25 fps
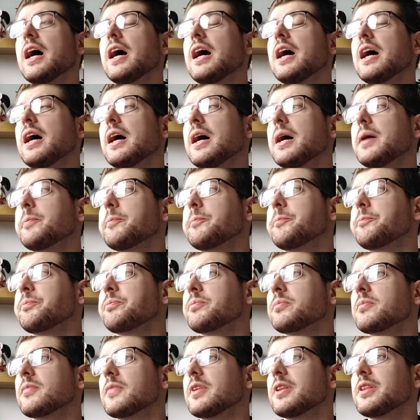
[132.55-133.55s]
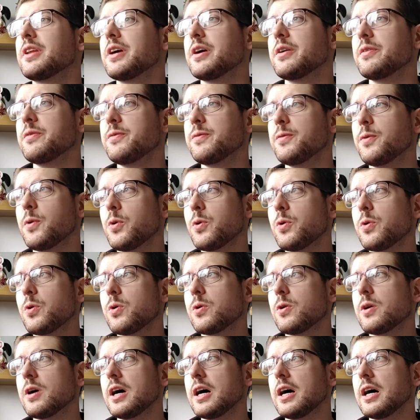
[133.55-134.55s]
Um,
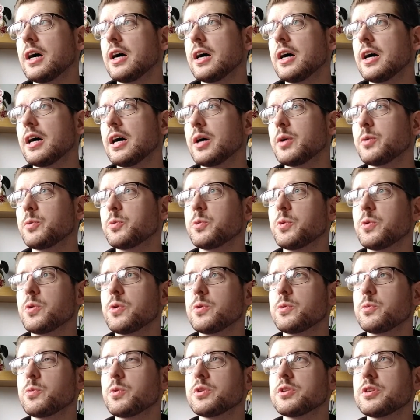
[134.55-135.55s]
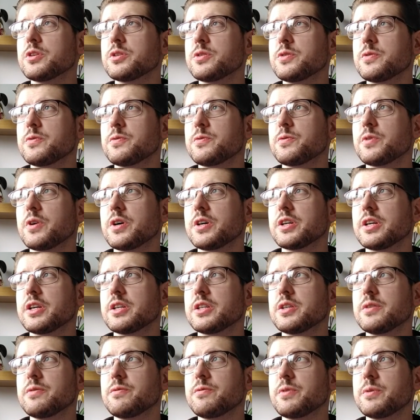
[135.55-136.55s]
therefore, I wanted to find a
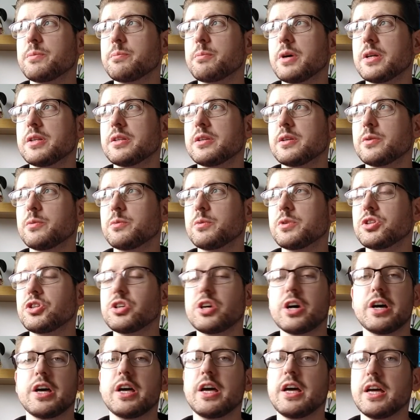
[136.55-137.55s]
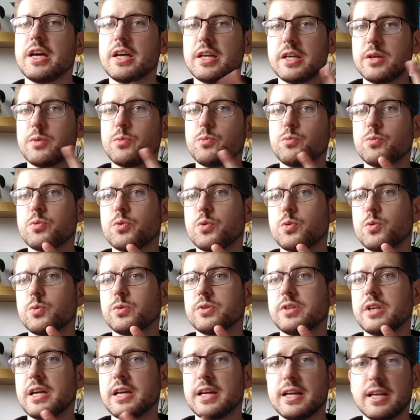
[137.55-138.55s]
different method which A, will
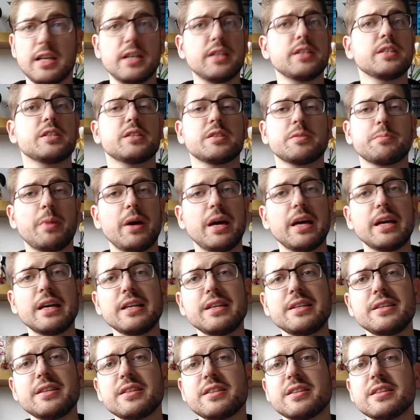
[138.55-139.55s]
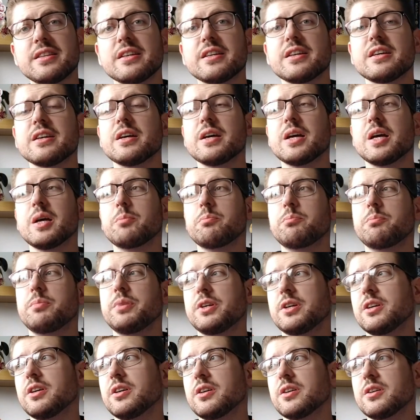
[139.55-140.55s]
take less space,
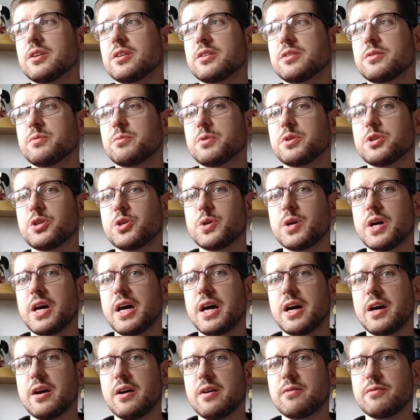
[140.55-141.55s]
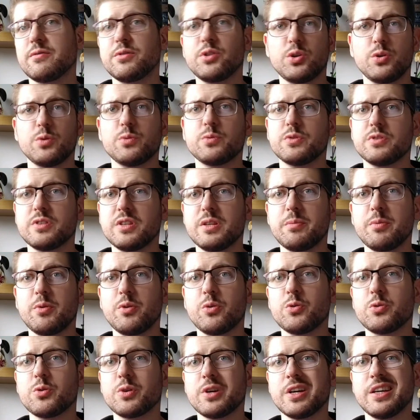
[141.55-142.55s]
because when you have those slipper
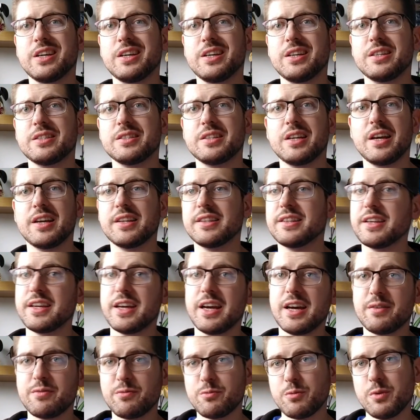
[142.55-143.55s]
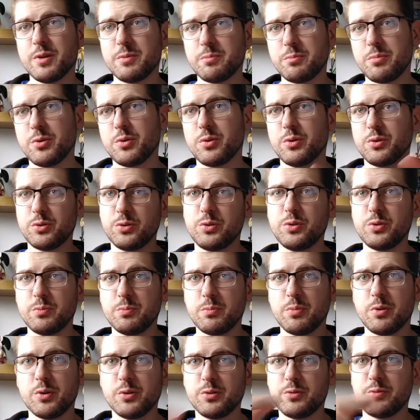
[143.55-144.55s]
orchids and they have one pod, two
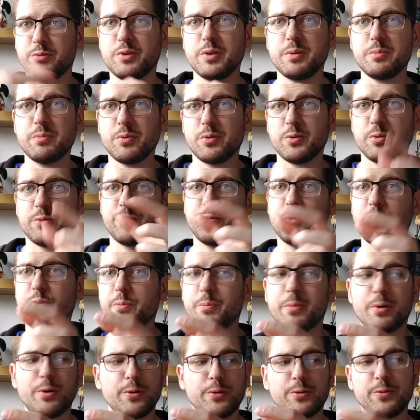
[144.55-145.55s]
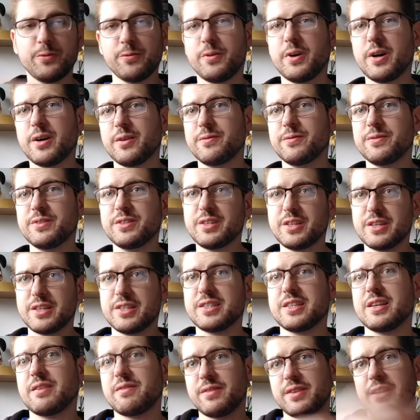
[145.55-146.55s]
pod, three pod, four pod, five,
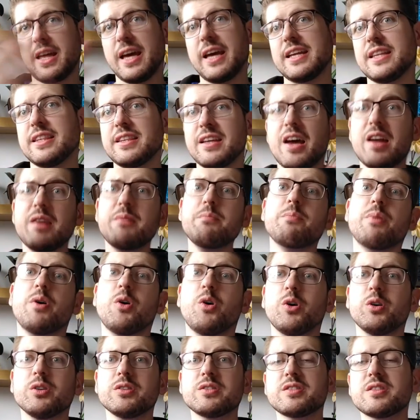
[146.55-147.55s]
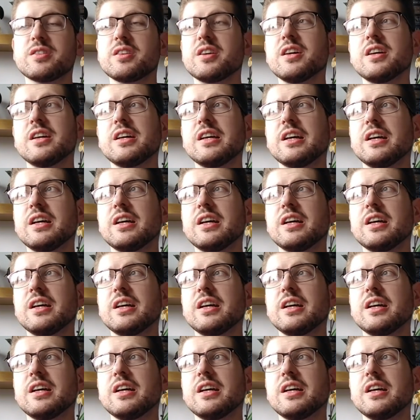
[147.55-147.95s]
six, seven, eight, ten pods,